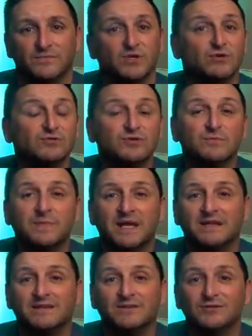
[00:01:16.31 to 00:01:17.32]
Don't jump
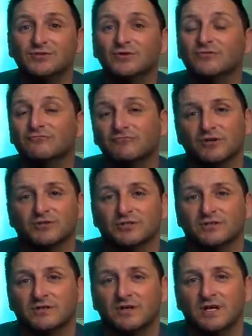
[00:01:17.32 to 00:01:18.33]
in, don't rush.